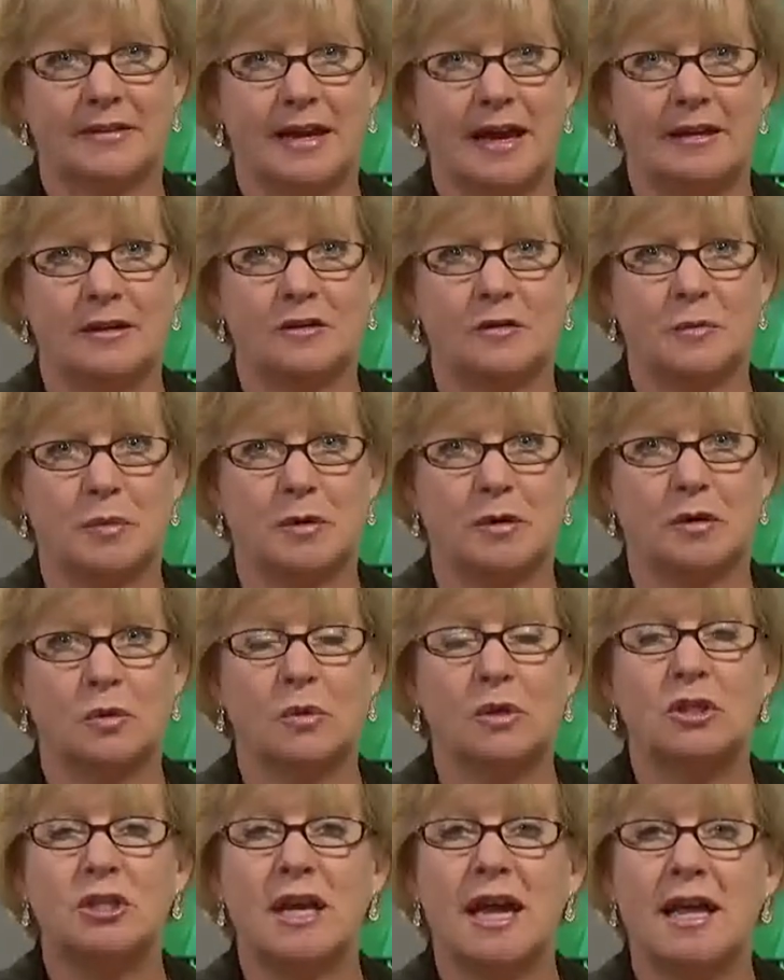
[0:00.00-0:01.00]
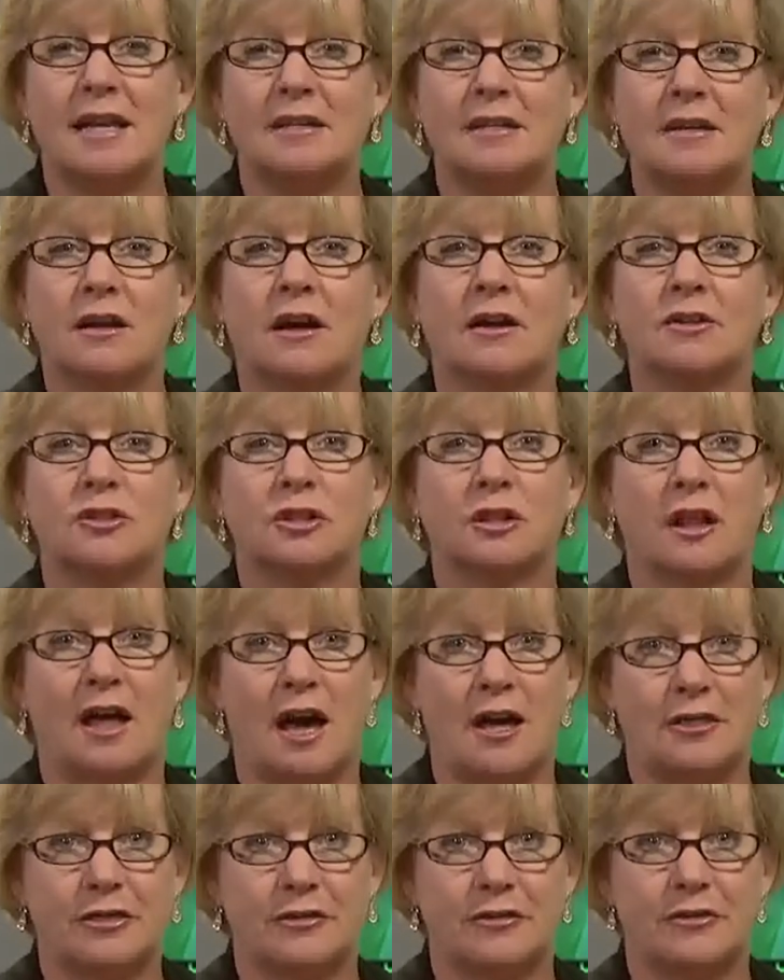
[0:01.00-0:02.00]
Gettysburg, which ended on
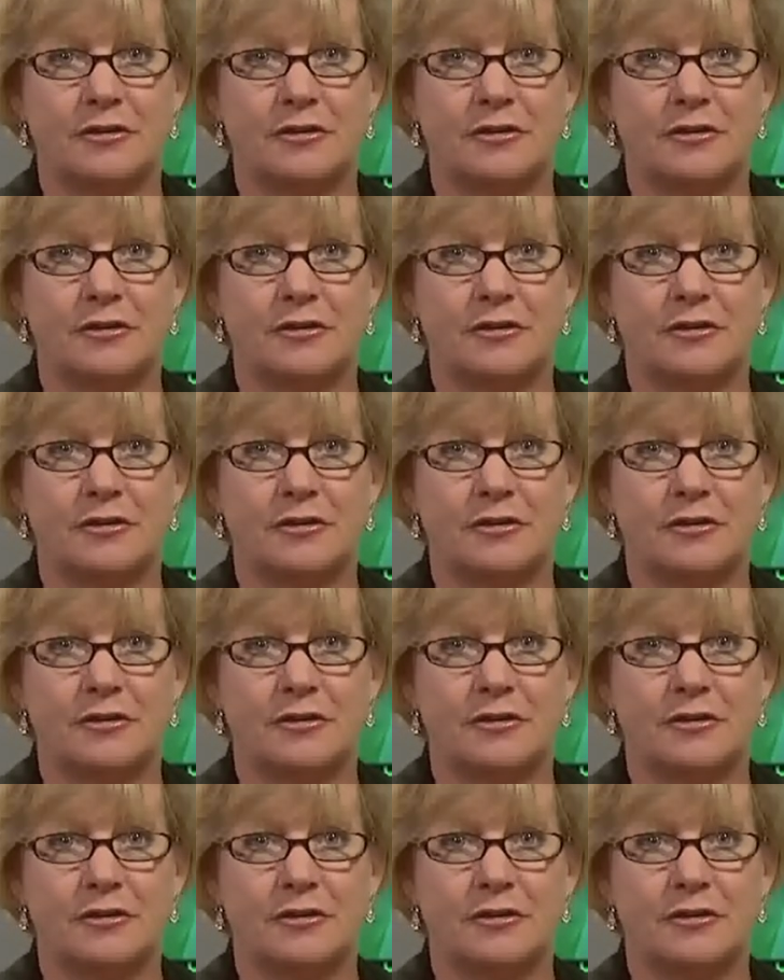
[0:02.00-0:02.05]
July 3,